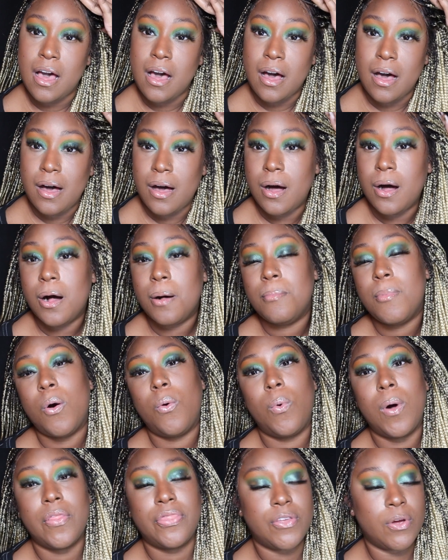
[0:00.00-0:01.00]

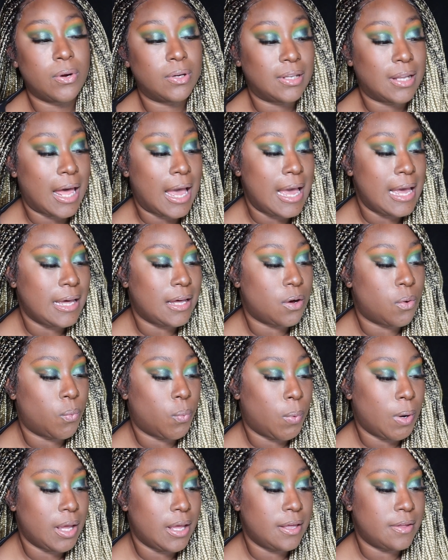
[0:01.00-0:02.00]
what they're like
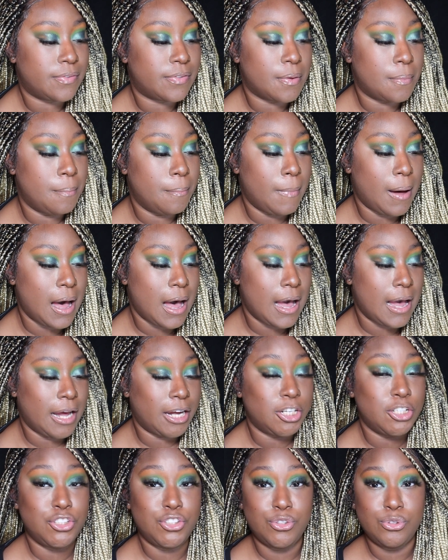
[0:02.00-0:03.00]
with my
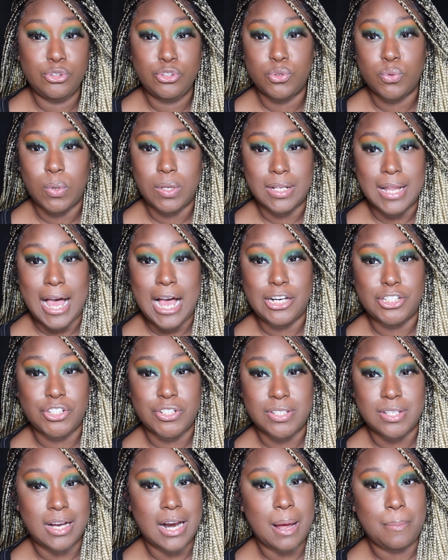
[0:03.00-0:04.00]
usual
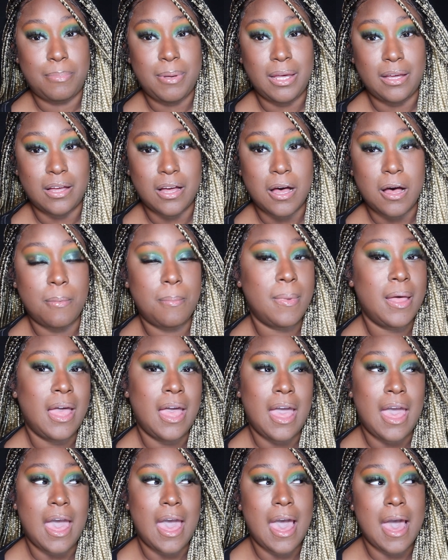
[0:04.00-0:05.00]
lashes that I pick up
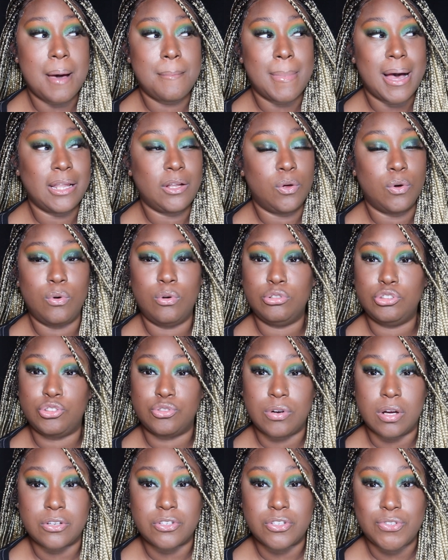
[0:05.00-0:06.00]
at my local
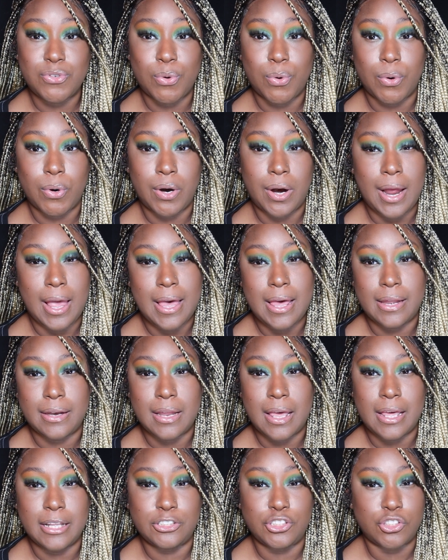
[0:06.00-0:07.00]
drugstore
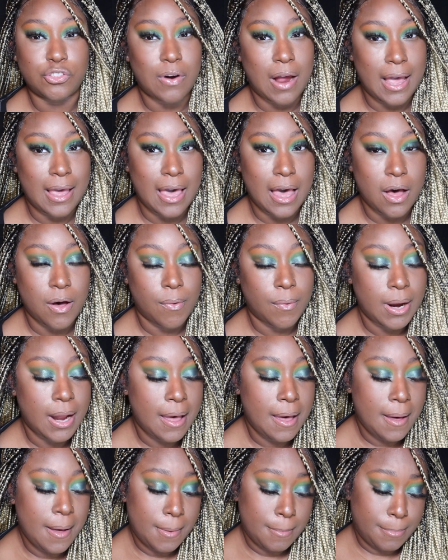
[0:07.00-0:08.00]
and try out.
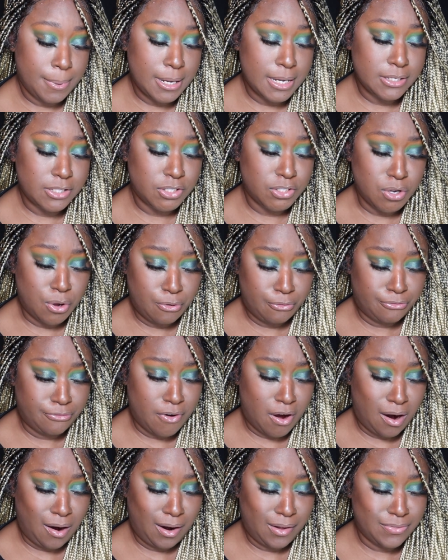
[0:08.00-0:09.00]
But so
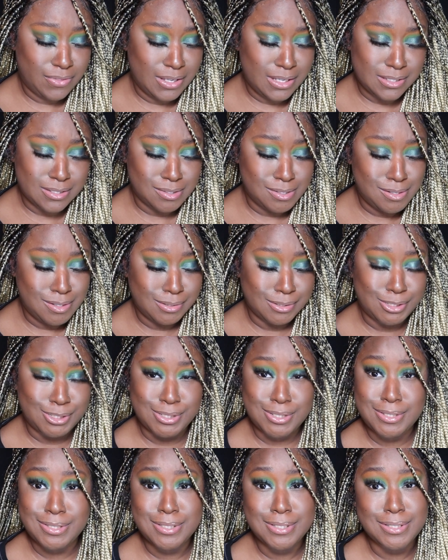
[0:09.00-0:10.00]
far these look
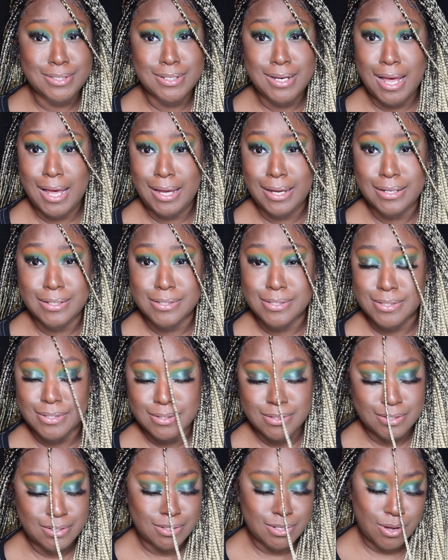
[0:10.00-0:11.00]
just as nice.
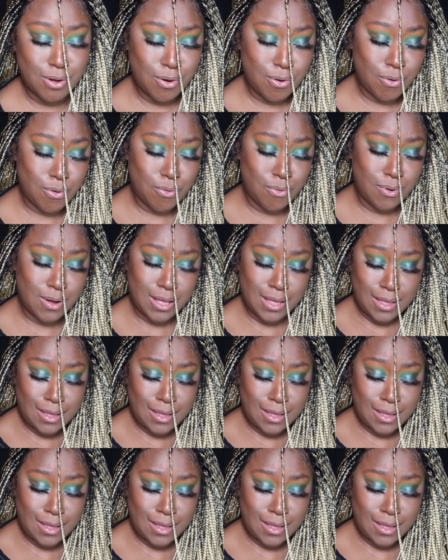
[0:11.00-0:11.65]
So